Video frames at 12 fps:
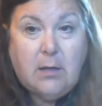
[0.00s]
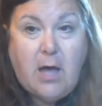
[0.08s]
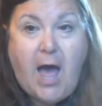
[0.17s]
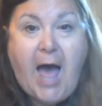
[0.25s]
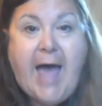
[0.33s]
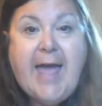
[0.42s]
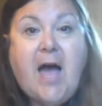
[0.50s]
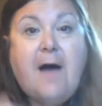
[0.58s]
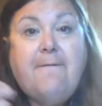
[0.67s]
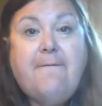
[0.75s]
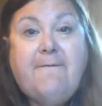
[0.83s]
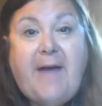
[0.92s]
I
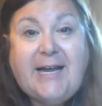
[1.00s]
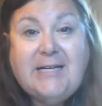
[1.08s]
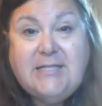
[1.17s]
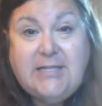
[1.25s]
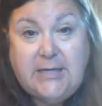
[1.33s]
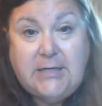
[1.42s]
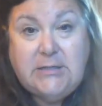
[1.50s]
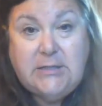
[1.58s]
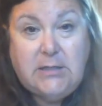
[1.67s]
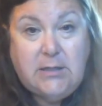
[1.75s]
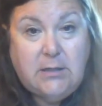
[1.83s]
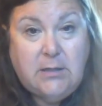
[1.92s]
affected
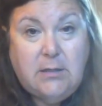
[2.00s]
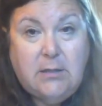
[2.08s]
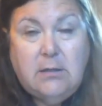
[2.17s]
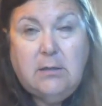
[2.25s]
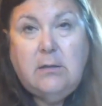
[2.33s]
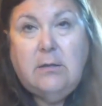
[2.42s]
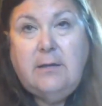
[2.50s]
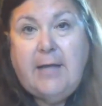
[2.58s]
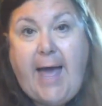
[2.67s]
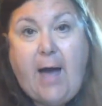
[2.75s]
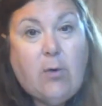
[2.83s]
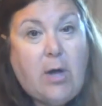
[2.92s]
the
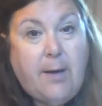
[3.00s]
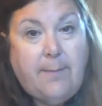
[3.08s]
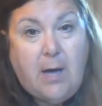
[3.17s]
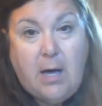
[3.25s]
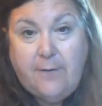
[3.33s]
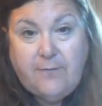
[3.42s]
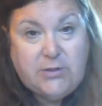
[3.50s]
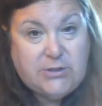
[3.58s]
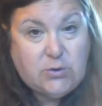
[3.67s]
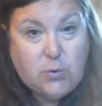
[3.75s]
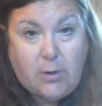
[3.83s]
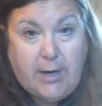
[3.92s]
outcome of the
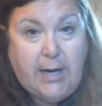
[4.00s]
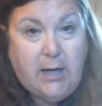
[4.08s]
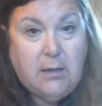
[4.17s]
story.